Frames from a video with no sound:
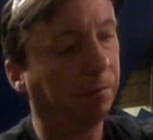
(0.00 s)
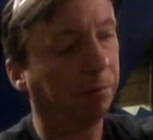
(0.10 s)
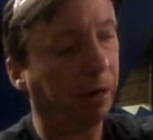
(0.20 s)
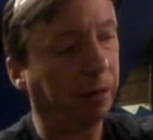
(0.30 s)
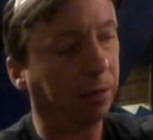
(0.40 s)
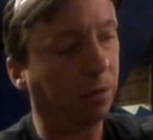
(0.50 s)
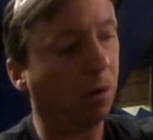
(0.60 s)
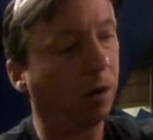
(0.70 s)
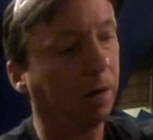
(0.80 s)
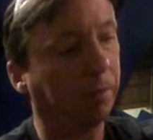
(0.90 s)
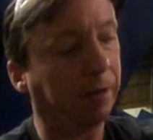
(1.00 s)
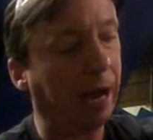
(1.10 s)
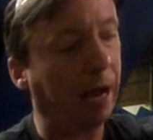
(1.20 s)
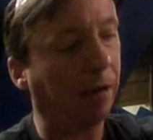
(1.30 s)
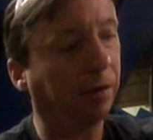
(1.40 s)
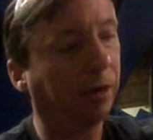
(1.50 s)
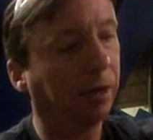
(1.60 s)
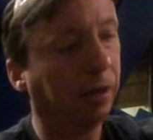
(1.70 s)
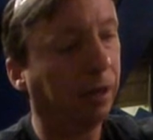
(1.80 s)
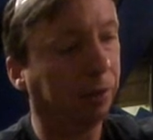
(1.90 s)
bring the door up and down,
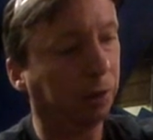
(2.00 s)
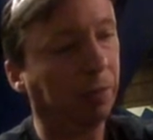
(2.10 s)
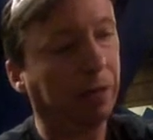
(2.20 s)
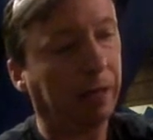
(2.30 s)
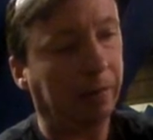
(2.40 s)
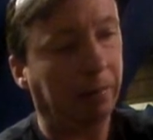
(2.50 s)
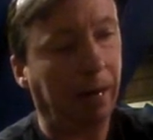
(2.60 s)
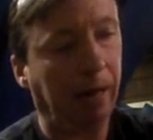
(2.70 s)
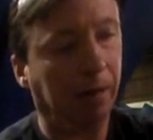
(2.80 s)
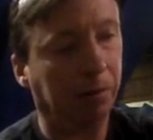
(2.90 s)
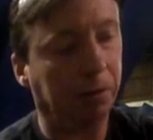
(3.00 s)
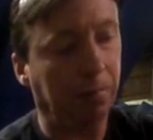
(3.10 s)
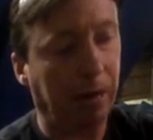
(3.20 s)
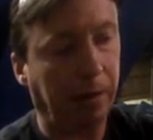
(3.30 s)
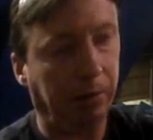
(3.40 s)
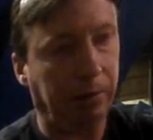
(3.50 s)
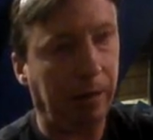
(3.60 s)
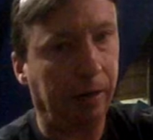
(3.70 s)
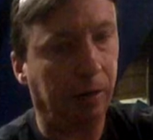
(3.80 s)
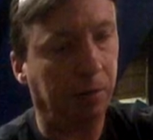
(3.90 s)
assuming that the baler is in manual.
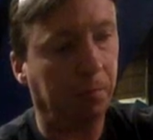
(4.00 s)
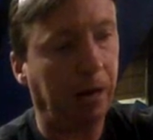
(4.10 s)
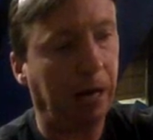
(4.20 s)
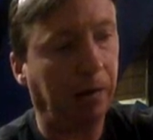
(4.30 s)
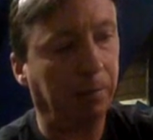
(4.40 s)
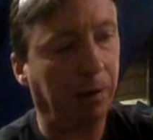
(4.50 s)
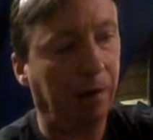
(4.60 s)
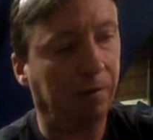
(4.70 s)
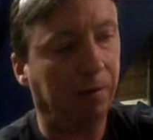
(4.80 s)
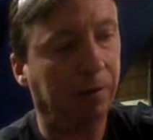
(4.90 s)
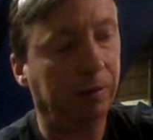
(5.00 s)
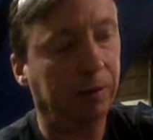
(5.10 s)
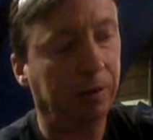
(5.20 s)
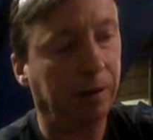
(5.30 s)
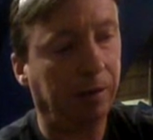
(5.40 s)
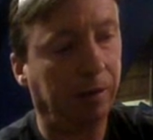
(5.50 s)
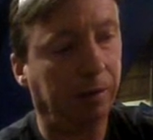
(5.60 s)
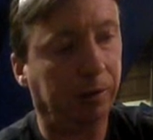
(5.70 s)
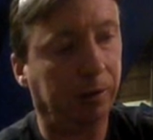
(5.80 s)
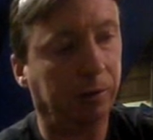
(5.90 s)
Down here on the bottom you have,
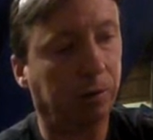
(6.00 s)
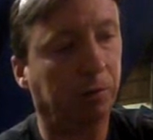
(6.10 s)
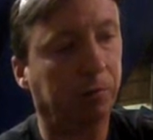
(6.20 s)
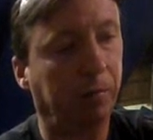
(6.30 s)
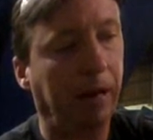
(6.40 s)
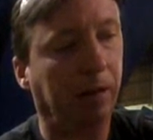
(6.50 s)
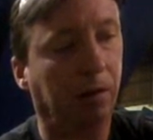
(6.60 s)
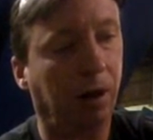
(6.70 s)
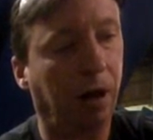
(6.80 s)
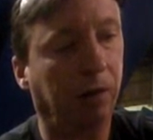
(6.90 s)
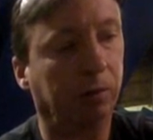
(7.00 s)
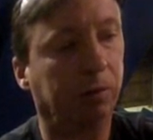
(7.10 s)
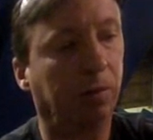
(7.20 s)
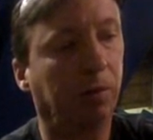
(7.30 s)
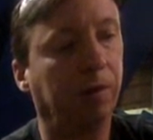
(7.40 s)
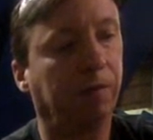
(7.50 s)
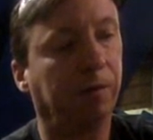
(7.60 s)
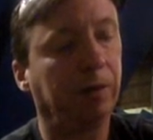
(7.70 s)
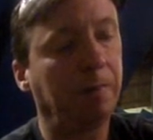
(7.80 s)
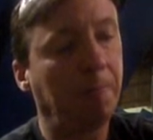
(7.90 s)
this controls baler auto, so if
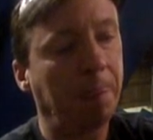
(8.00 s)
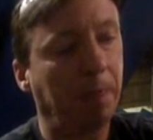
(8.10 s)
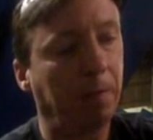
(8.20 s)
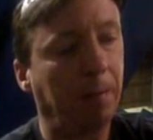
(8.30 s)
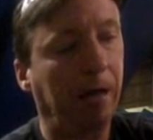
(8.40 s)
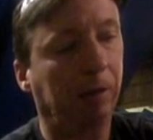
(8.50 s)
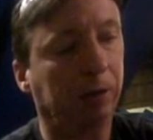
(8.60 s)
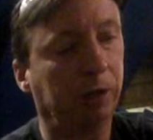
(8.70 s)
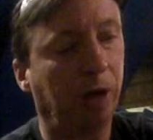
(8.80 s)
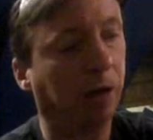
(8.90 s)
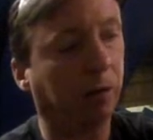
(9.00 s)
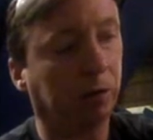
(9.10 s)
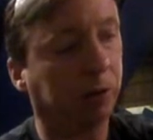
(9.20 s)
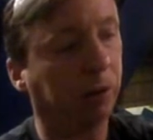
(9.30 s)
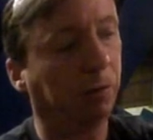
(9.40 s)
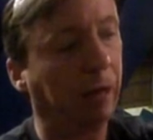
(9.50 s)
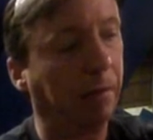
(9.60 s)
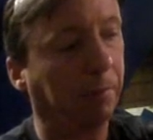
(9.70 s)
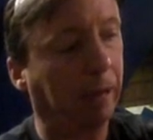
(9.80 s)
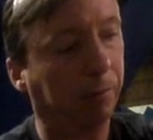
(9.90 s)
the baler is in auto, you still will
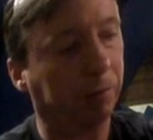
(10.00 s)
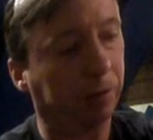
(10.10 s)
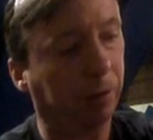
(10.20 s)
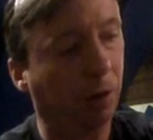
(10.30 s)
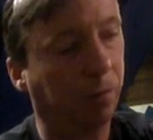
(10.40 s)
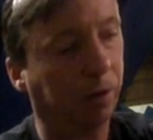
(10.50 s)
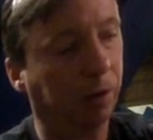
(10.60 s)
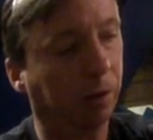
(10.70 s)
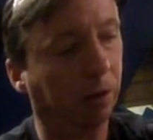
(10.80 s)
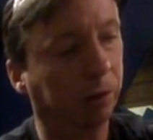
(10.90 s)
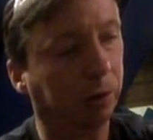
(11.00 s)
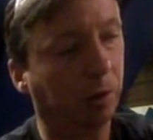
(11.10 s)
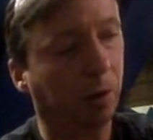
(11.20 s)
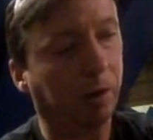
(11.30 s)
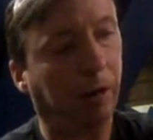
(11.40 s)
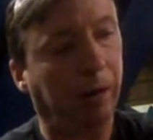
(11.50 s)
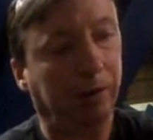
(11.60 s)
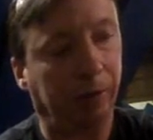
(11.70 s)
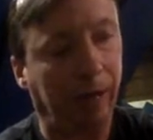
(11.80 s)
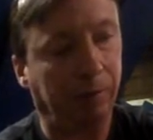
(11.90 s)
not be able to open and close the door. You'll
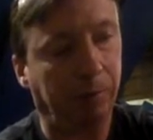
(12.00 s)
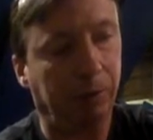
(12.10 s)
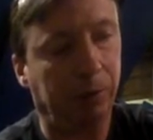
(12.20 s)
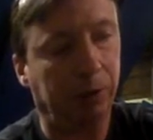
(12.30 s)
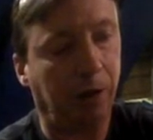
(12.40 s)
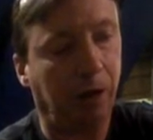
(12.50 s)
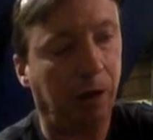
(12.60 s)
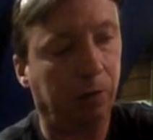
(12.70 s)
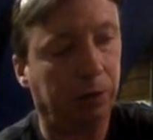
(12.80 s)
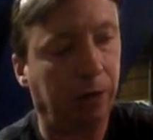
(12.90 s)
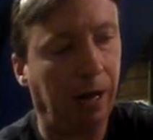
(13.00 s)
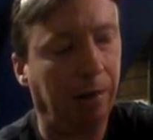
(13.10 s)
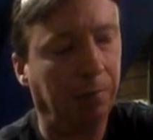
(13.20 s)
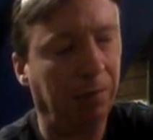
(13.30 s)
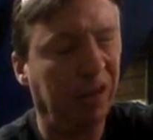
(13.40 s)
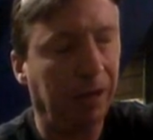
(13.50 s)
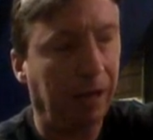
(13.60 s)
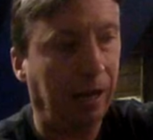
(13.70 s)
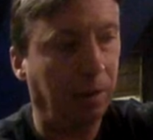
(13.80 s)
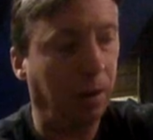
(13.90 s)
actually have to push the auto stop.
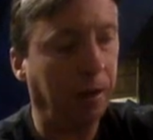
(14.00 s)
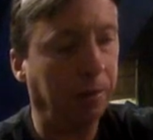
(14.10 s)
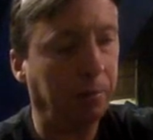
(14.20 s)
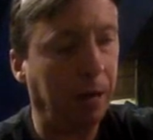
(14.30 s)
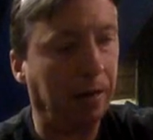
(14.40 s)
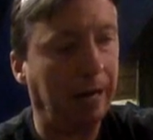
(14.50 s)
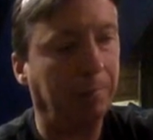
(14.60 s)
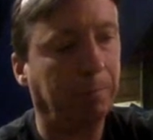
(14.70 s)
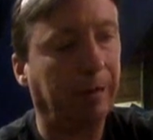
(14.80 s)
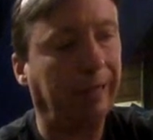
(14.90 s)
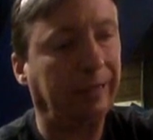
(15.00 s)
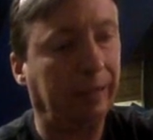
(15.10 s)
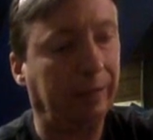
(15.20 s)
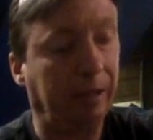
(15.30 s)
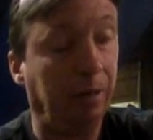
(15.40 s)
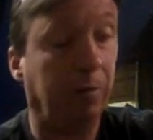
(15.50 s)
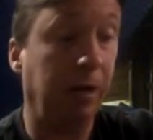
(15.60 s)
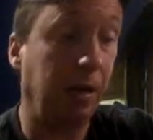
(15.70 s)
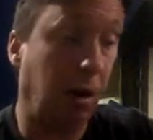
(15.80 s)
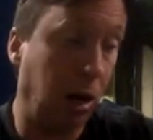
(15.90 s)
And the way this baler operates, it's either
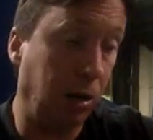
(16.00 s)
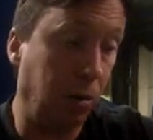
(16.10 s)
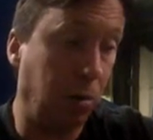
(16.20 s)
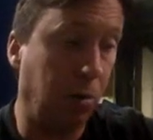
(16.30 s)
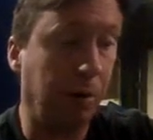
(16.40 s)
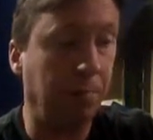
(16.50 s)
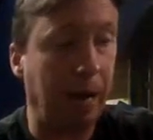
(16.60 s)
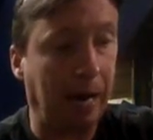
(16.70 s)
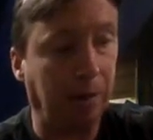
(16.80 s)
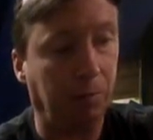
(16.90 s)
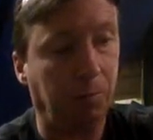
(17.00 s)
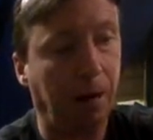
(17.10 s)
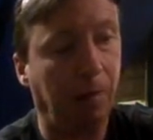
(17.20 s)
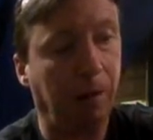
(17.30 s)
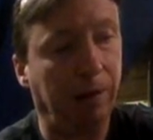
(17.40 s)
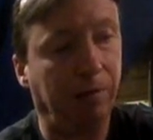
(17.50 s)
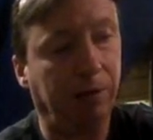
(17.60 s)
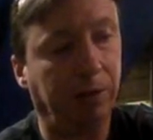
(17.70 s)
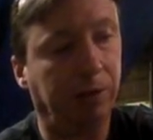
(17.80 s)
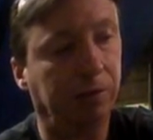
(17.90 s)
in auto or in manual by way of
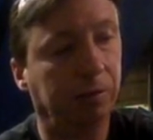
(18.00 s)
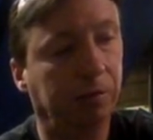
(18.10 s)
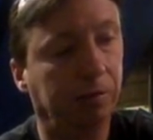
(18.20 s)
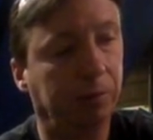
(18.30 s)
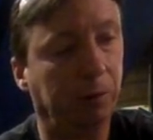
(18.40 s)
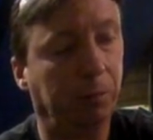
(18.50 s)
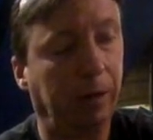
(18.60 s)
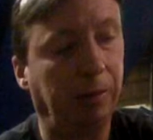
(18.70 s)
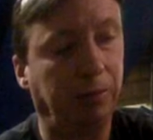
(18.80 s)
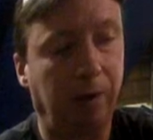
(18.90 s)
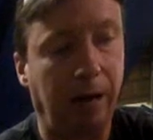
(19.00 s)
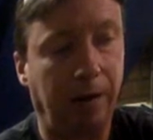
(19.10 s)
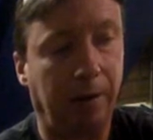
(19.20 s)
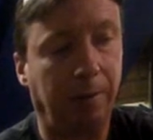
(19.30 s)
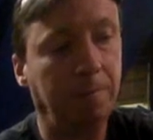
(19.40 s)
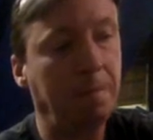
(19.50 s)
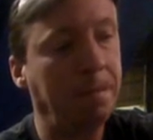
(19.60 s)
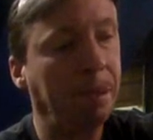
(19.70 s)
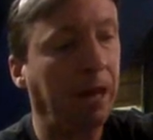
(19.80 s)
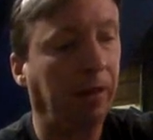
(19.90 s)
these two buttons right here,
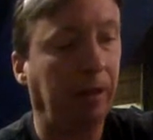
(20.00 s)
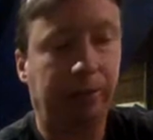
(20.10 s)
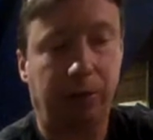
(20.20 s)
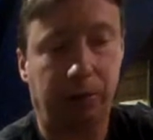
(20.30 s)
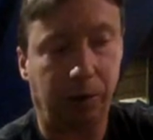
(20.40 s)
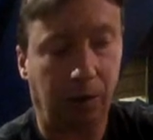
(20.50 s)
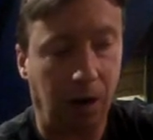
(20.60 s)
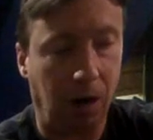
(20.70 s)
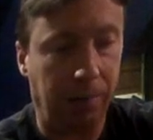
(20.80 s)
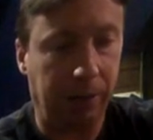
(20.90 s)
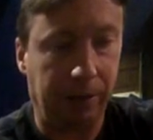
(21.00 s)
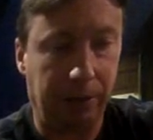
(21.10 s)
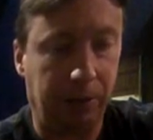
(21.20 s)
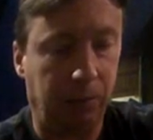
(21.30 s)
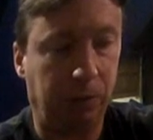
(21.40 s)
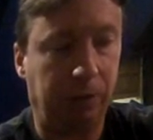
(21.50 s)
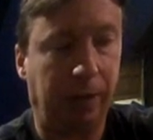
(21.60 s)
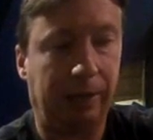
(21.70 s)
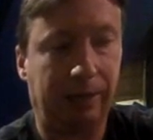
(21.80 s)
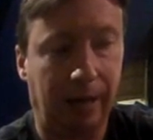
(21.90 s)
unless there's an alarm condition which
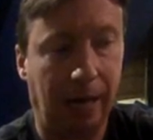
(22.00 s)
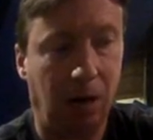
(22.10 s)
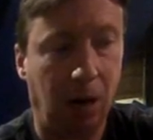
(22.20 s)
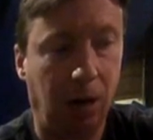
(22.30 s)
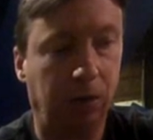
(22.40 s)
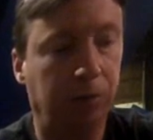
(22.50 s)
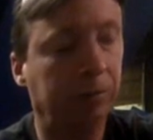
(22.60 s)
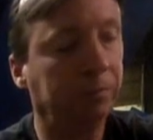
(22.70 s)
takes it out of auto.